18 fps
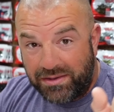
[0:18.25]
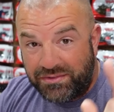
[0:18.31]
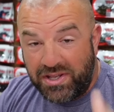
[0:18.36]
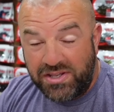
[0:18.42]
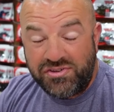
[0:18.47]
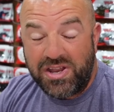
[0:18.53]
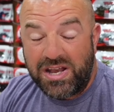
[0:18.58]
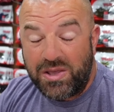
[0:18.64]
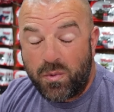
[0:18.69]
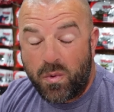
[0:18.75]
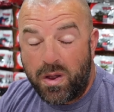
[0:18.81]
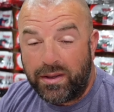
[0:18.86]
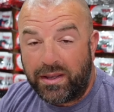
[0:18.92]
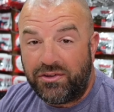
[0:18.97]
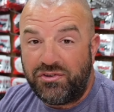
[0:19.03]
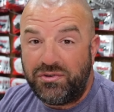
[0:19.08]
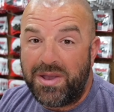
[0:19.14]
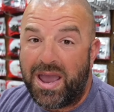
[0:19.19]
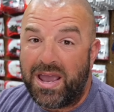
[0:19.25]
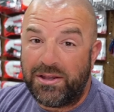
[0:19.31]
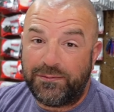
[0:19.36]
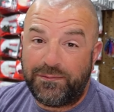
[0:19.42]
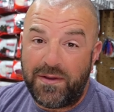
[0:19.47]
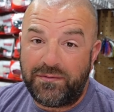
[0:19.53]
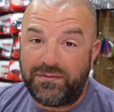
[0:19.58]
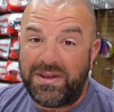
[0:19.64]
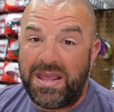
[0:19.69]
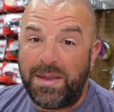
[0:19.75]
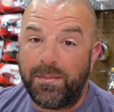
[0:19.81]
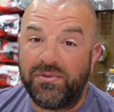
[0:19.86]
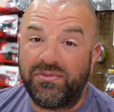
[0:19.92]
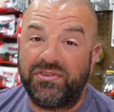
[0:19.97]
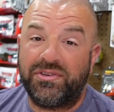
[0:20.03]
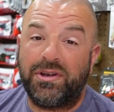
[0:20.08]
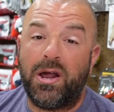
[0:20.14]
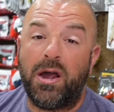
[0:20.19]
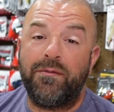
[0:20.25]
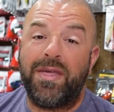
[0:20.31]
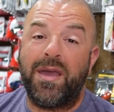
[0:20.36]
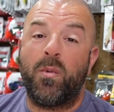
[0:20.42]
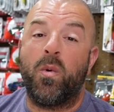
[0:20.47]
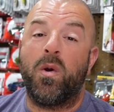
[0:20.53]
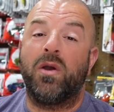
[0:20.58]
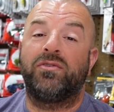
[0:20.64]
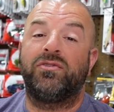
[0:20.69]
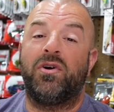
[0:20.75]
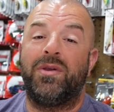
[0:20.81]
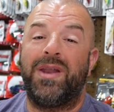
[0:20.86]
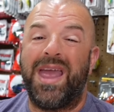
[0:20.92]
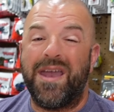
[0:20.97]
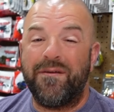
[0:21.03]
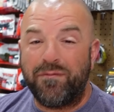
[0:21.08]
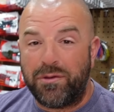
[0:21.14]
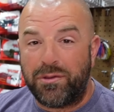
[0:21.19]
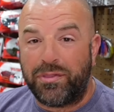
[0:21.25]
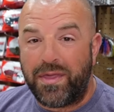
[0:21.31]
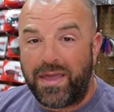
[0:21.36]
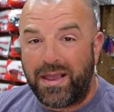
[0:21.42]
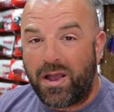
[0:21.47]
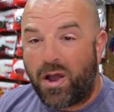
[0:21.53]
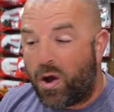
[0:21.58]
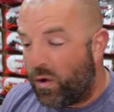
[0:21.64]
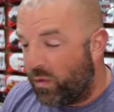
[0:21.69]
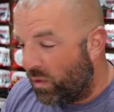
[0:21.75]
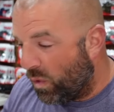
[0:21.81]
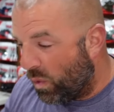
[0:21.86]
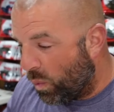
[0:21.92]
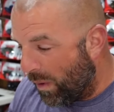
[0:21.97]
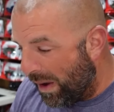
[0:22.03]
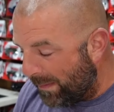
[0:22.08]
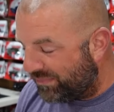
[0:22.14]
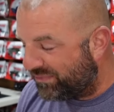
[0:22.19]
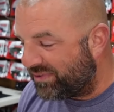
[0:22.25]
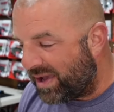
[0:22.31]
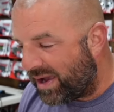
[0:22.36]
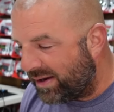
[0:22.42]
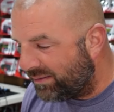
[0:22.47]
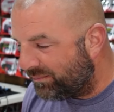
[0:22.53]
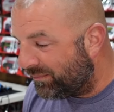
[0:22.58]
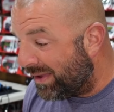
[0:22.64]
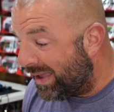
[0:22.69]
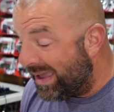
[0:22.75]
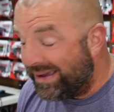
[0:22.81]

TJD1 gets you guys 15% off. That works on everything on the website.